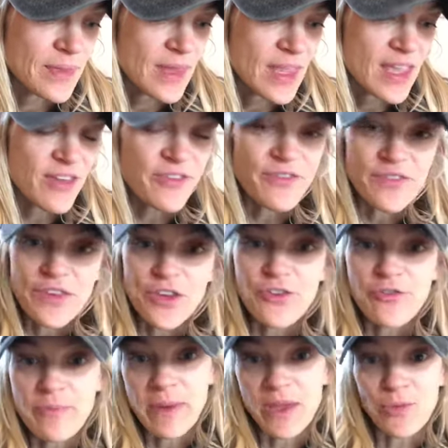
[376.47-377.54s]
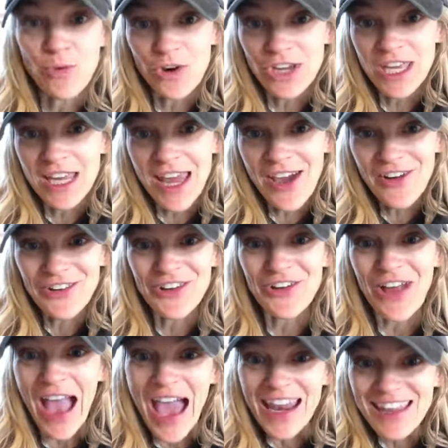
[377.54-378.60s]
if you've been working out and
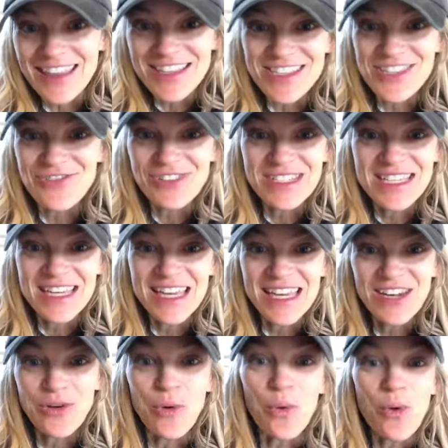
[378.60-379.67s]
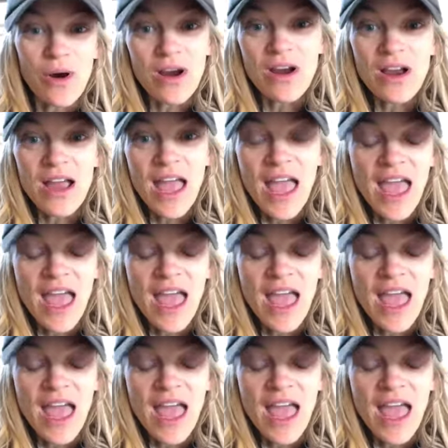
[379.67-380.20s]
you're adding this to routine, or